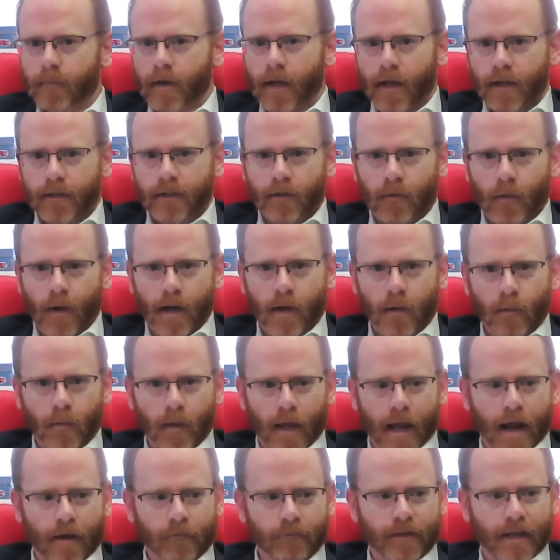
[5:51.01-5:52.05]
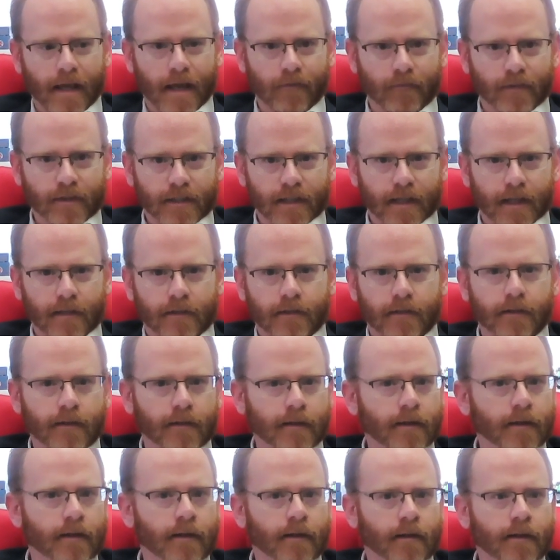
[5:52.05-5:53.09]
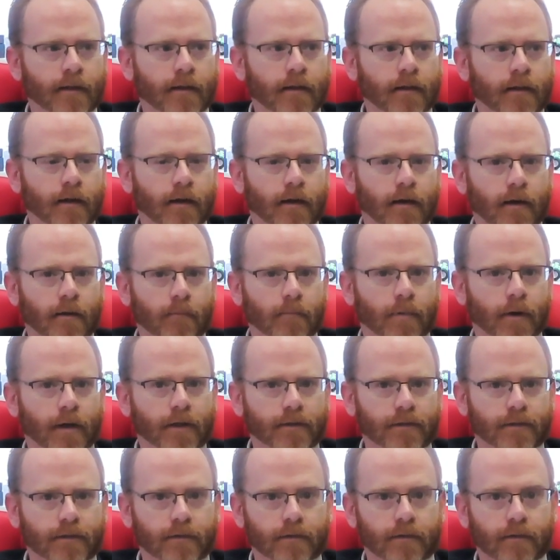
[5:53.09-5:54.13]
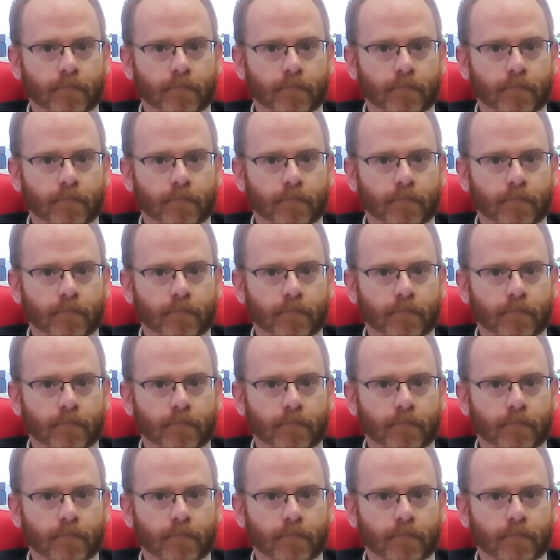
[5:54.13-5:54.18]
I don't have to have it yet, but